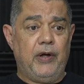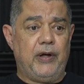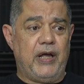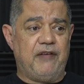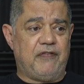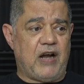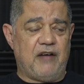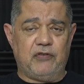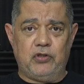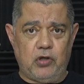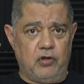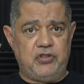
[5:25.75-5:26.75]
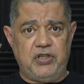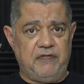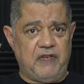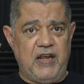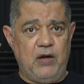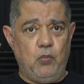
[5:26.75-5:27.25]
uh, for having dodgy
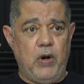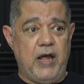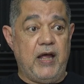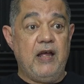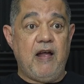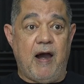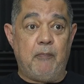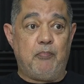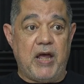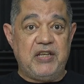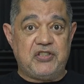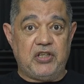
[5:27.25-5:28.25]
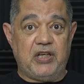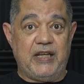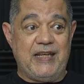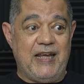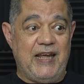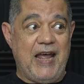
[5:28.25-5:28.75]
firmware, and
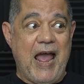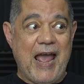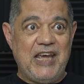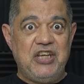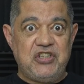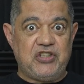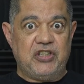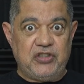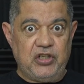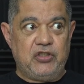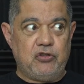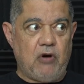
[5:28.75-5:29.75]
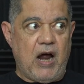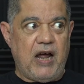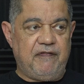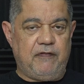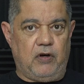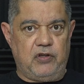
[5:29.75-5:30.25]
basically it aged the
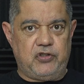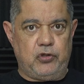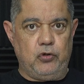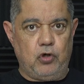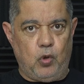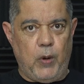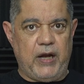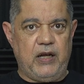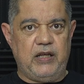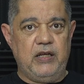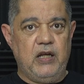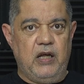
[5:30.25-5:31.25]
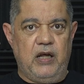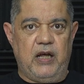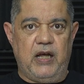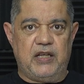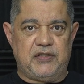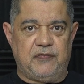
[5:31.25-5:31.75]
drive far too quickly uh,
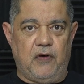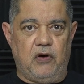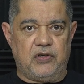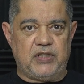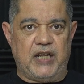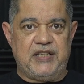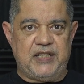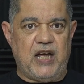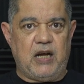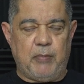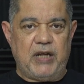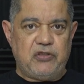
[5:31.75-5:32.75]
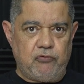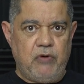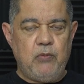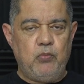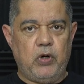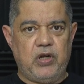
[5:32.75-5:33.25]
as far as like terabytes
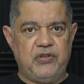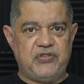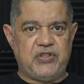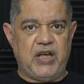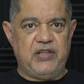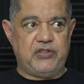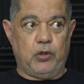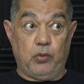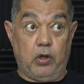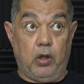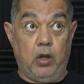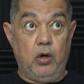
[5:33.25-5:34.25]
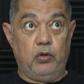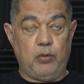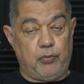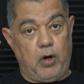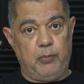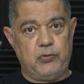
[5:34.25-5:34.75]
written were concerned. So a load
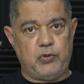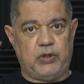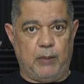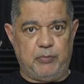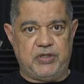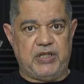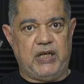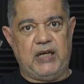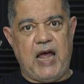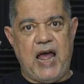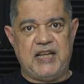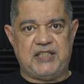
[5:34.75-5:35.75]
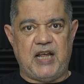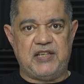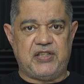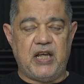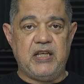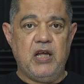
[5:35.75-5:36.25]
of problems with that particular S S
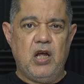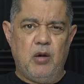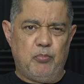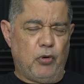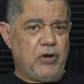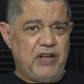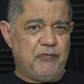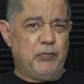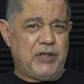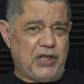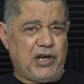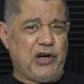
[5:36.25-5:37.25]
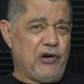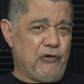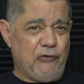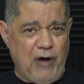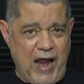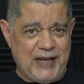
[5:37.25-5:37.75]
D, but even with the
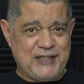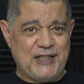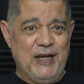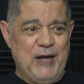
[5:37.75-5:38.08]
correct